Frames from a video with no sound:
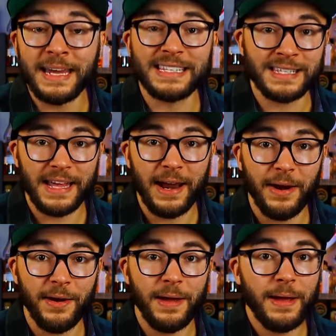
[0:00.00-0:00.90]
It's
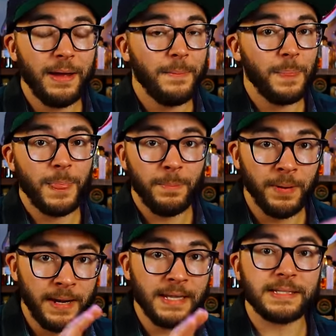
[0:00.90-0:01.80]
there,
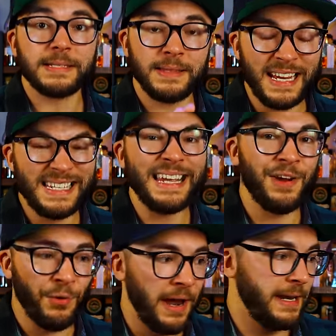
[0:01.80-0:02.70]
but it's, they did
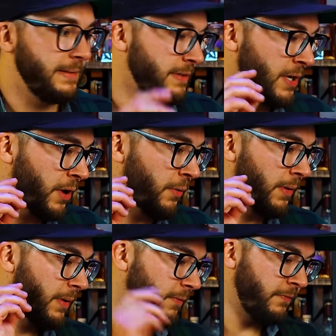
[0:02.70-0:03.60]
it right. So
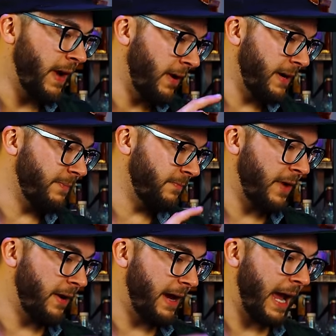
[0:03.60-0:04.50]
very,
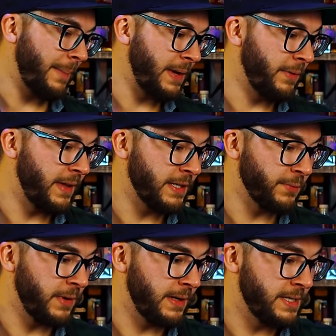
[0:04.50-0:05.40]
very happy with this
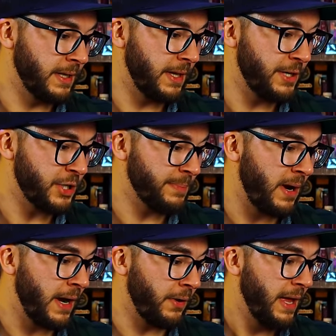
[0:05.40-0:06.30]
one. Delicious
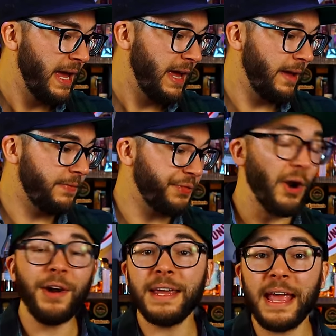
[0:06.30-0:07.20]
bottle,
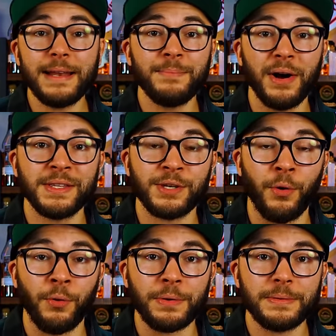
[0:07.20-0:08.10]
38 months old.